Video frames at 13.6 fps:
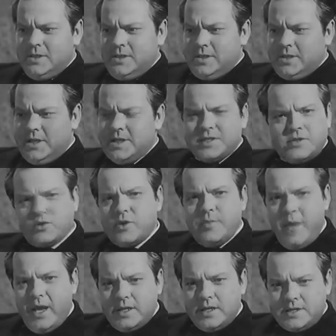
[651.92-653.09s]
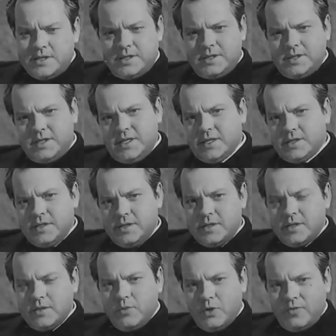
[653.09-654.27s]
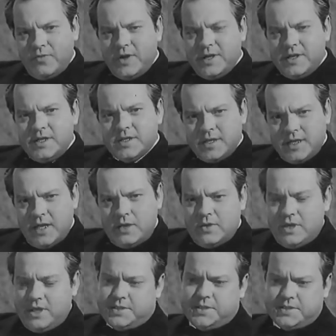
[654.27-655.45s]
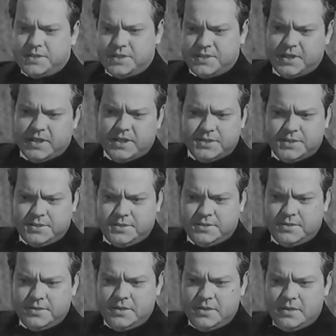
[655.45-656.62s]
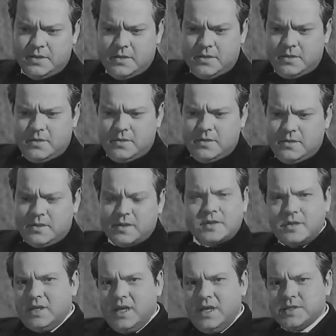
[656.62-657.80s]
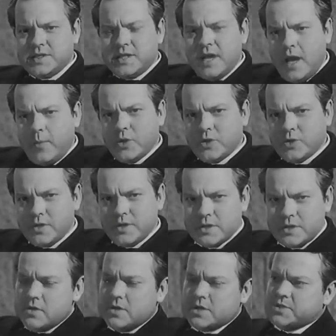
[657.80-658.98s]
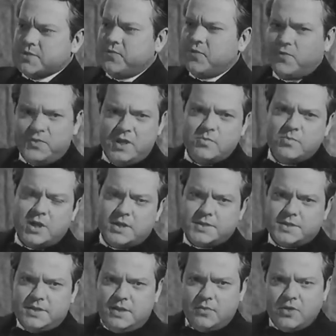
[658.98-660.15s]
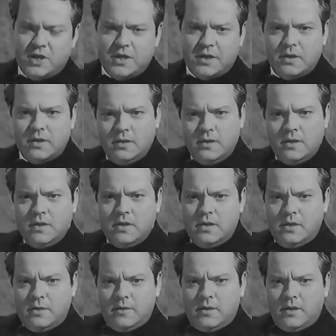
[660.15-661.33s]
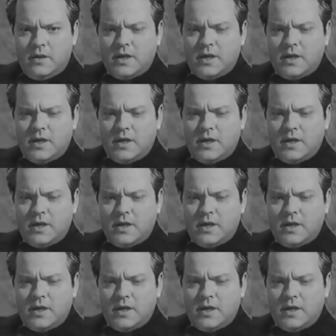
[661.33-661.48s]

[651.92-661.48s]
is a tremendous success and that the bullfighter is likewise a success. That the things that happen during the course of 15 minutes in the arena are